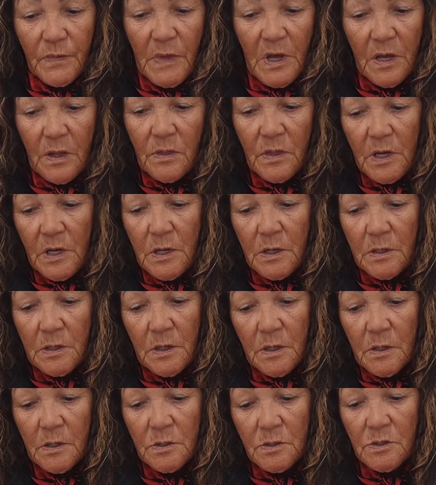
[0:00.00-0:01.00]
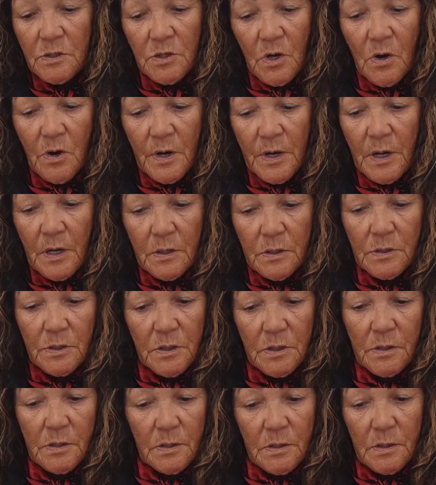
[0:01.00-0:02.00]
And then tie it.
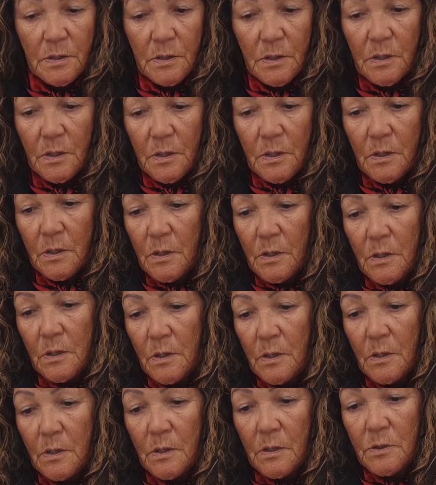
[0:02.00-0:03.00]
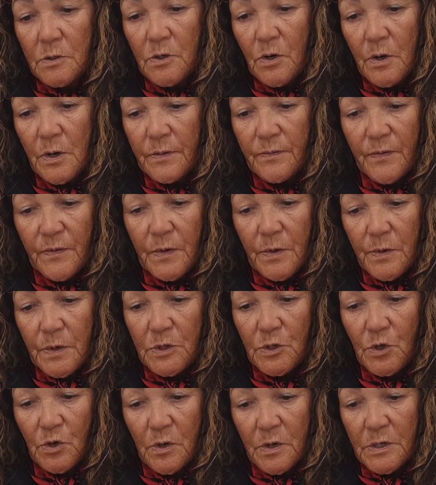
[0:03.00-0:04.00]
Tie it very
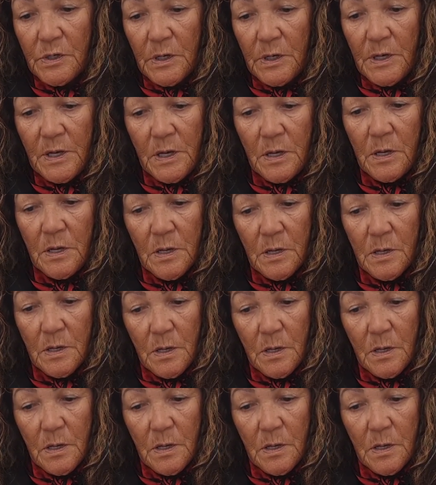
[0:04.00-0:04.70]
tightly.